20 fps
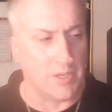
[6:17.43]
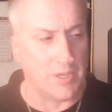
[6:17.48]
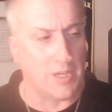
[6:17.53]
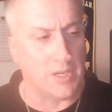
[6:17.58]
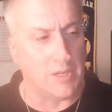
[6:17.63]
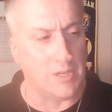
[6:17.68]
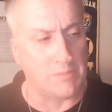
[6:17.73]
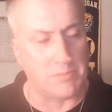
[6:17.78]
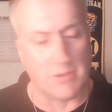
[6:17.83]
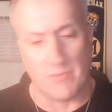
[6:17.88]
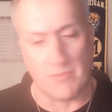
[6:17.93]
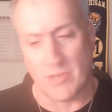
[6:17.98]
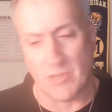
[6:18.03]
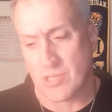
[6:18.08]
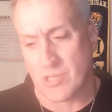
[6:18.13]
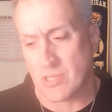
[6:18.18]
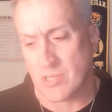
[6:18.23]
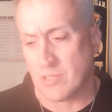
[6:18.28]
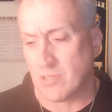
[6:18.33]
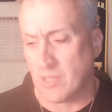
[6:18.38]
uh,
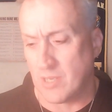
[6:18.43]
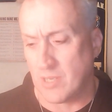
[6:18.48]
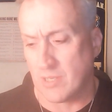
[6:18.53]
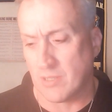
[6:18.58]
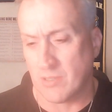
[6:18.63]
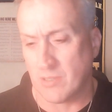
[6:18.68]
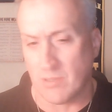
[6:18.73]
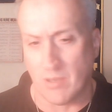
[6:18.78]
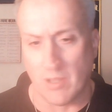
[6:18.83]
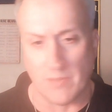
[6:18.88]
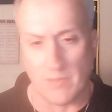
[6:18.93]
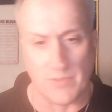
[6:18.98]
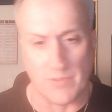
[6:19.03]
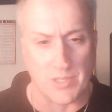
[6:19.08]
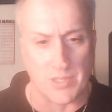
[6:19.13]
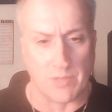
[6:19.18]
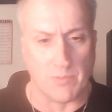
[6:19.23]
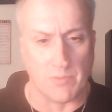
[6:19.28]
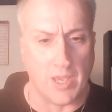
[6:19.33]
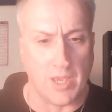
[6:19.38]
provision, like all of a
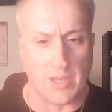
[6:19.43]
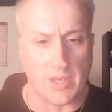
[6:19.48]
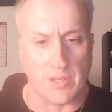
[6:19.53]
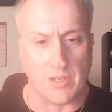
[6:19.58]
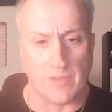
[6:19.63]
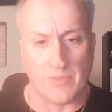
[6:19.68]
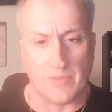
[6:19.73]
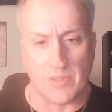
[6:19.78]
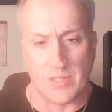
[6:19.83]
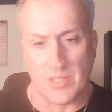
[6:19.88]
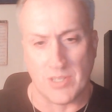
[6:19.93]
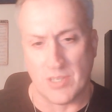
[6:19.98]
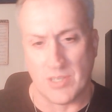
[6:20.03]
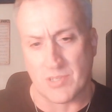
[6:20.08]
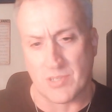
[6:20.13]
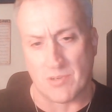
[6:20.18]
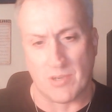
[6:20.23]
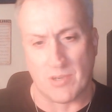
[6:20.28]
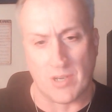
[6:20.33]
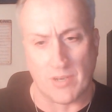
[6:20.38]
sudden we had enough of
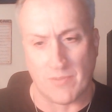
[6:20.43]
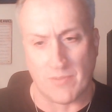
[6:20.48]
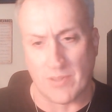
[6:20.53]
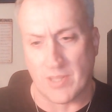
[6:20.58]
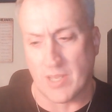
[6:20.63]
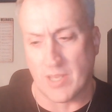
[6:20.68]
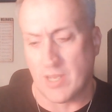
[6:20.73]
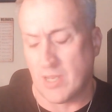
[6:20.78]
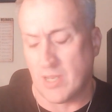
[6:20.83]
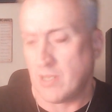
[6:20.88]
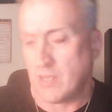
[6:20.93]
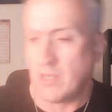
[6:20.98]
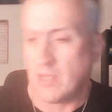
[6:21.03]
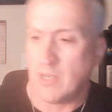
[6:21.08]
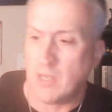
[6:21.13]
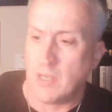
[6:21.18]
this or enough of that.